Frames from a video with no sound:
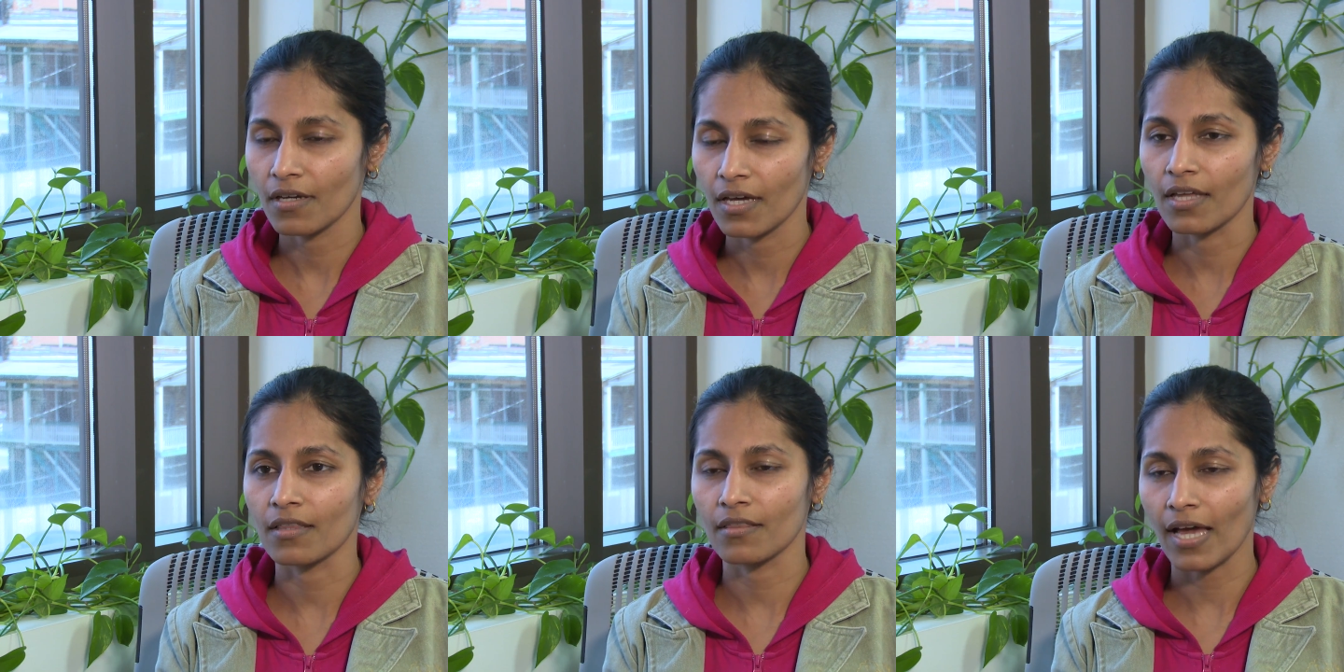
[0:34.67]

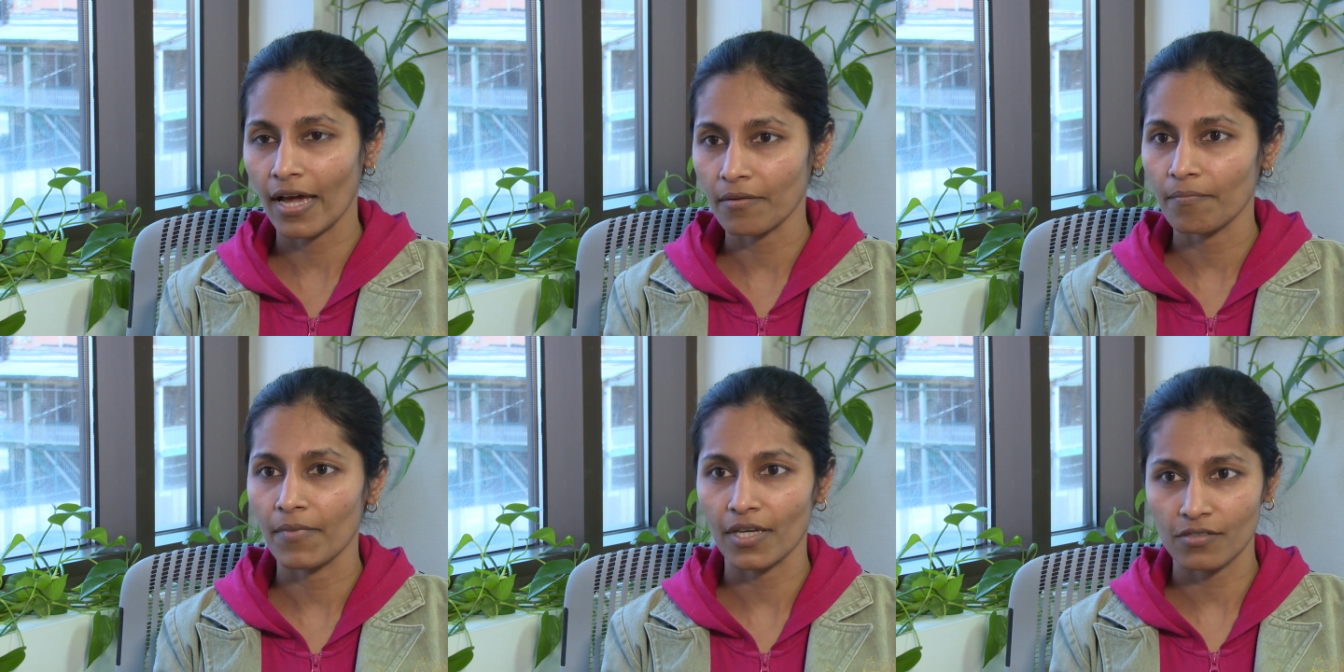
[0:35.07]
and
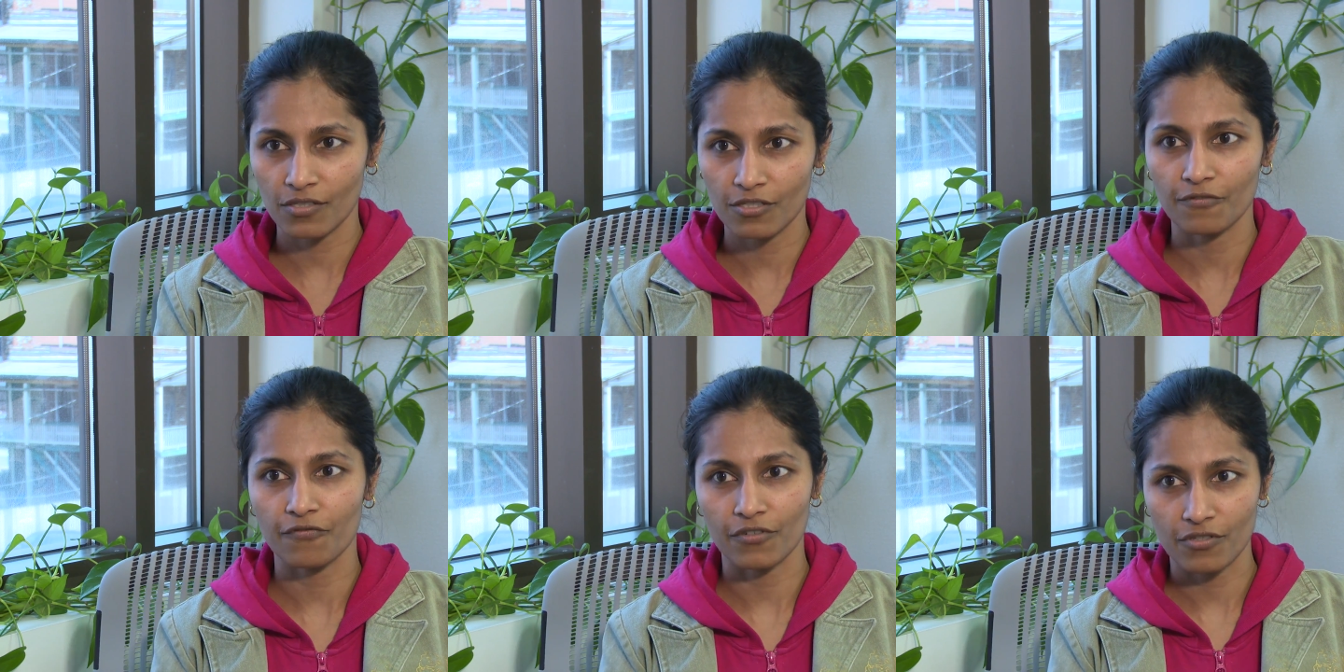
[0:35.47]
that makes
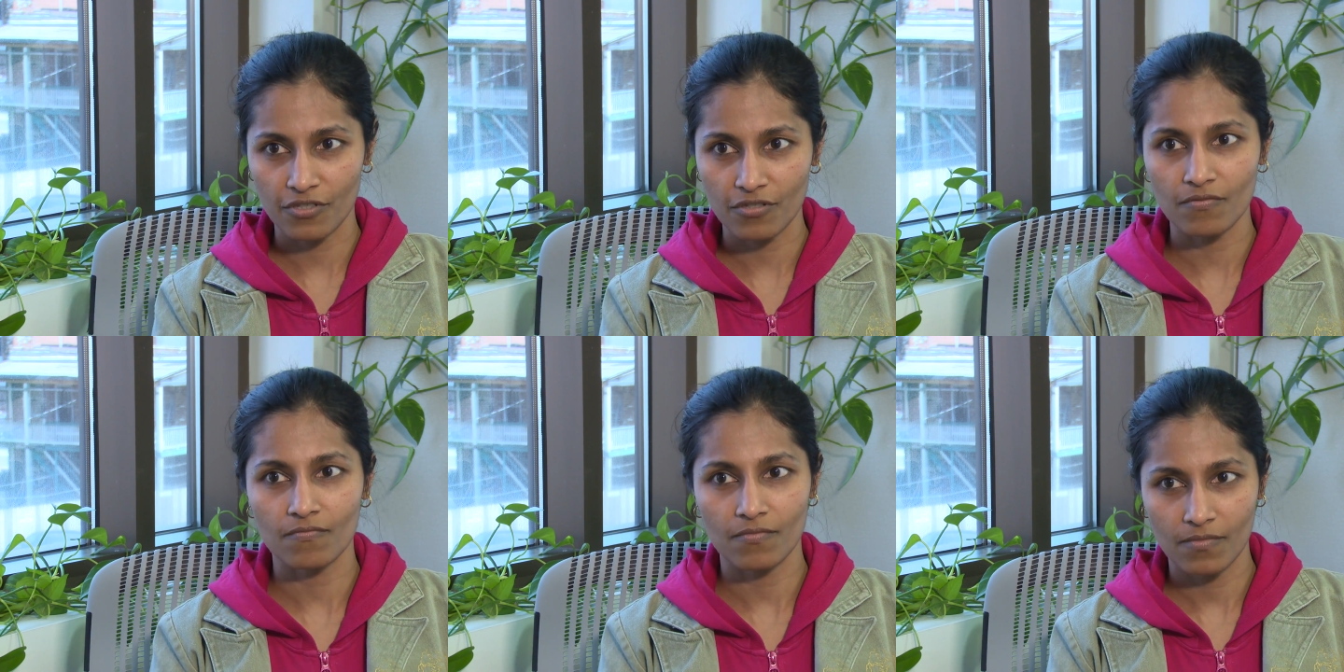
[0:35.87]
a
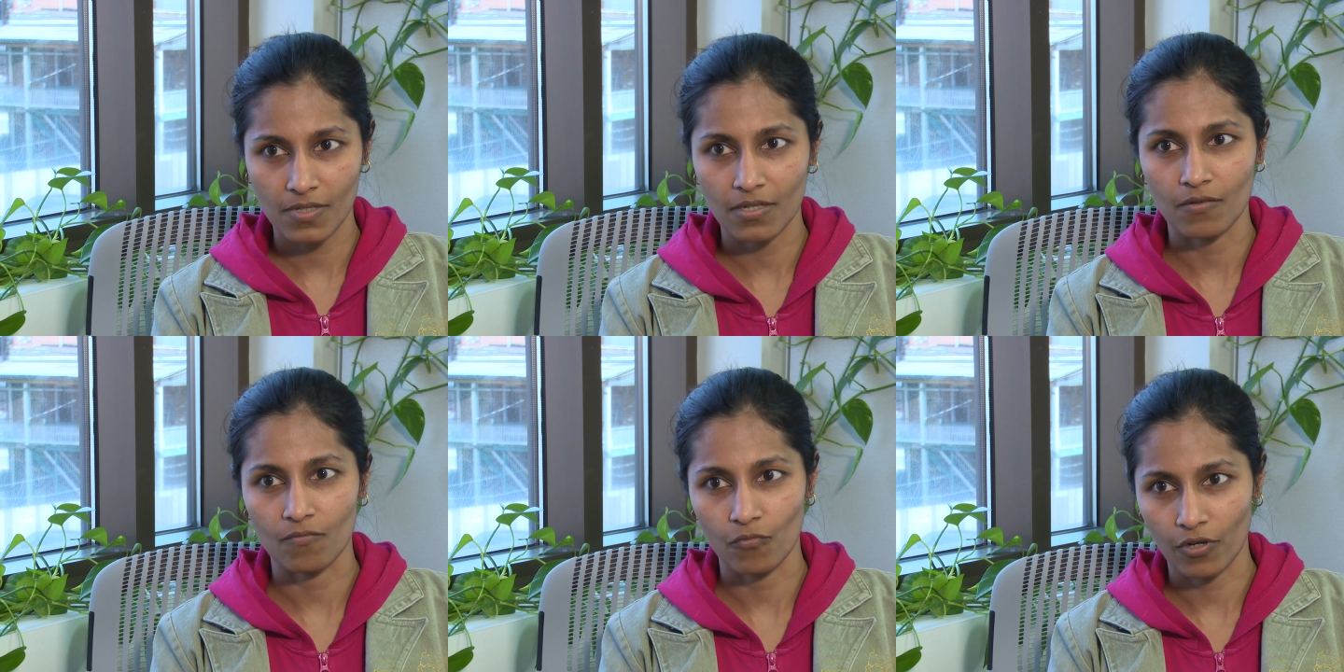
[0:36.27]
difference
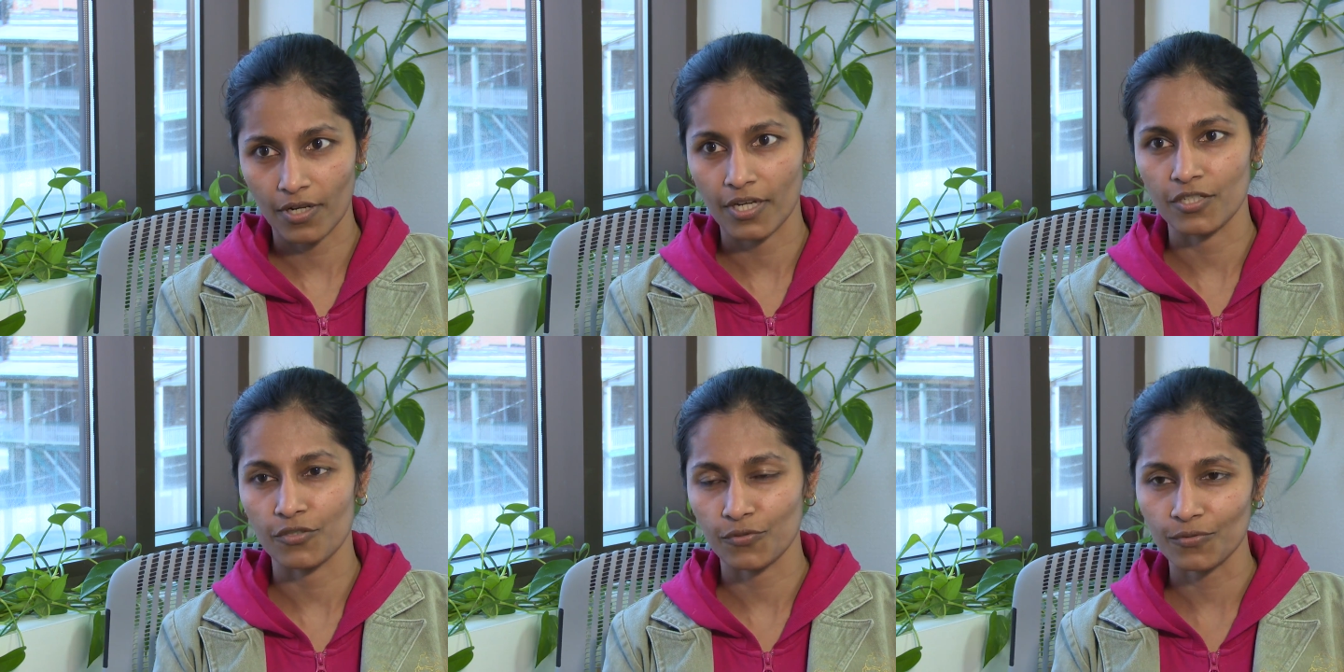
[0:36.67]
in what
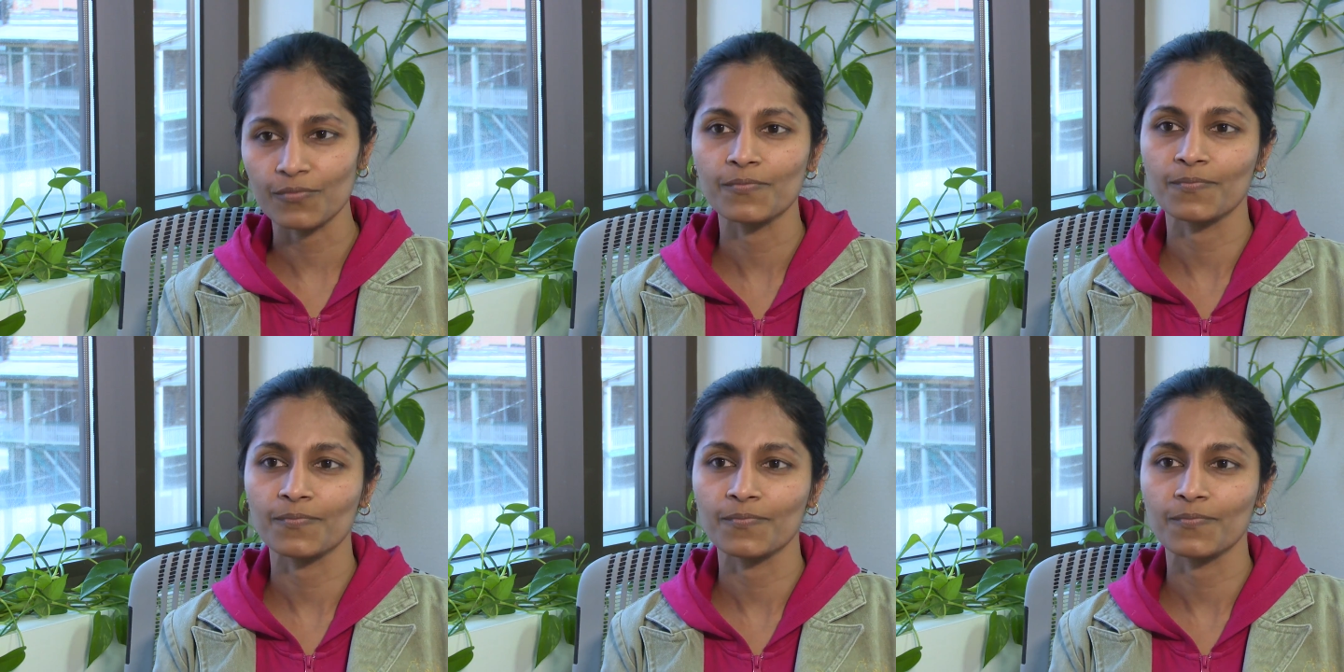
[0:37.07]
I do.